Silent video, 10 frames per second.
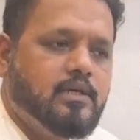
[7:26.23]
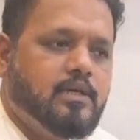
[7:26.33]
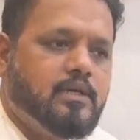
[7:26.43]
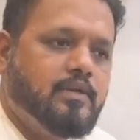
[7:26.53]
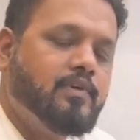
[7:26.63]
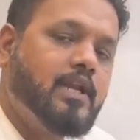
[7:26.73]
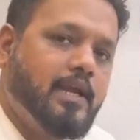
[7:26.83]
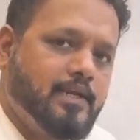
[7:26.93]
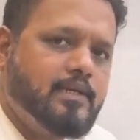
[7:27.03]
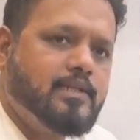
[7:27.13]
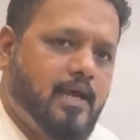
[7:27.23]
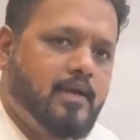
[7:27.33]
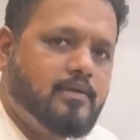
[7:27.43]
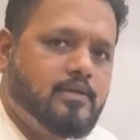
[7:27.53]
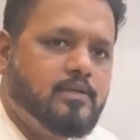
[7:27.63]
And even I did
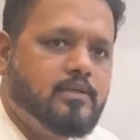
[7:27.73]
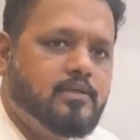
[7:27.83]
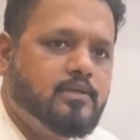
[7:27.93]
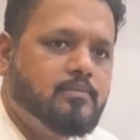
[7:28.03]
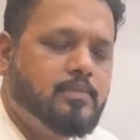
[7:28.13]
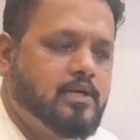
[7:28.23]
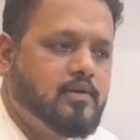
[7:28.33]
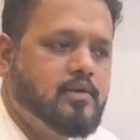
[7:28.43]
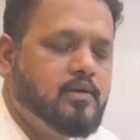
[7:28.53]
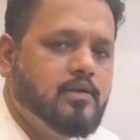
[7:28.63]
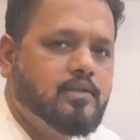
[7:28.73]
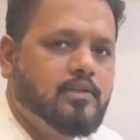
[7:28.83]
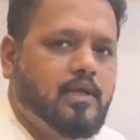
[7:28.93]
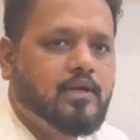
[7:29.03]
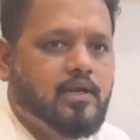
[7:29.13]
that, but
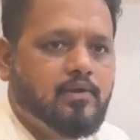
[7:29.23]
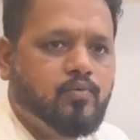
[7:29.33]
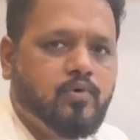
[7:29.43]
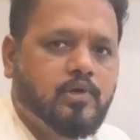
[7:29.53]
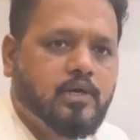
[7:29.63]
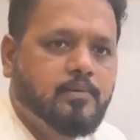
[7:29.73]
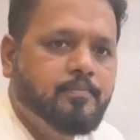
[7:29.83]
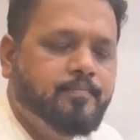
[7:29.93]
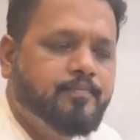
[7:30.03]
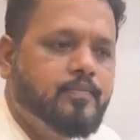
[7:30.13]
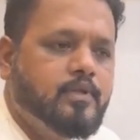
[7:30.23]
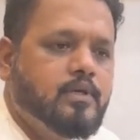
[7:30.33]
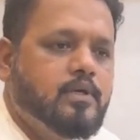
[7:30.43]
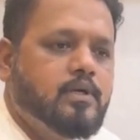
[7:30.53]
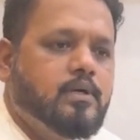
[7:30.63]
that I overcome.
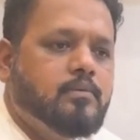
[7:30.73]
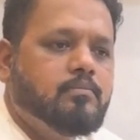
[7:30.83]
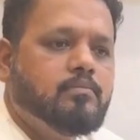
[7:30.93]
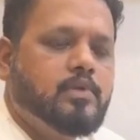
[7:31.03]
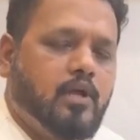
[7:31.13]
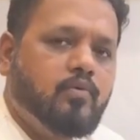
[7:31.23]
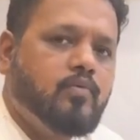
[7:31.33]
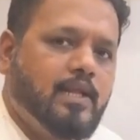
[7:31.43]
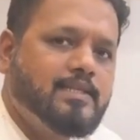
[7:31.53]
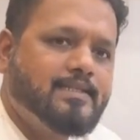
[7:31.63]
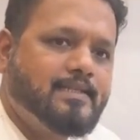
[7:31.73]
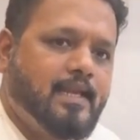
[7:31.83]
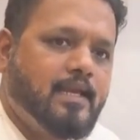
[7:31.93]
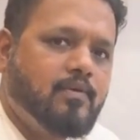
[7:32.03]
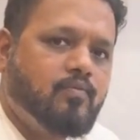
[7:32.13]
Now I'll
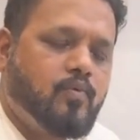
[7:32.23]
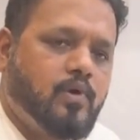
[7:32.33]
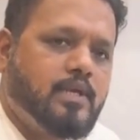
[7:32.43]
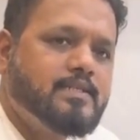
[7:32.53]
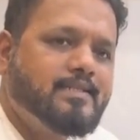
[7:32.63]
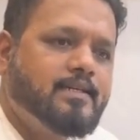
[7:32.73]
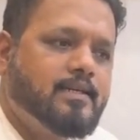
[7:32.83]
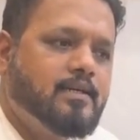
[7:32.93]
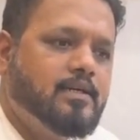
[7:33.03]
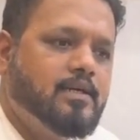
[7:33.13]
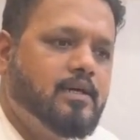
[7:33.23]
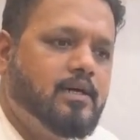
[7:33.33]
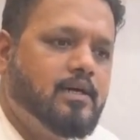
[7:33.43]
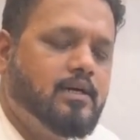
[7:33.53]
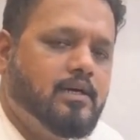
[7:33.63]
say what is that
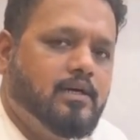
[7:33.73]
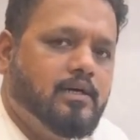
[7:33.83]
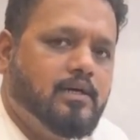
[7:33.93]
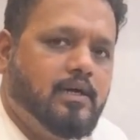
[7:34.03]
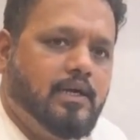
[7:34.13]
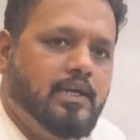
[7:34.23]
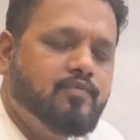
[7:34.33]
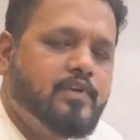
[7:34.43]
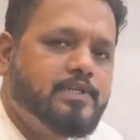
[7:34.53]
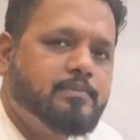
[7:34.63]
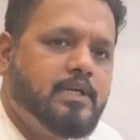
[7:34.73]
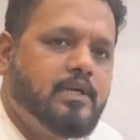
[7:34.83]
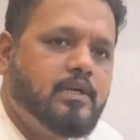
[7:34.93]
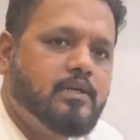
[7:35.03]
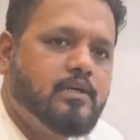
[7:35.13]
investment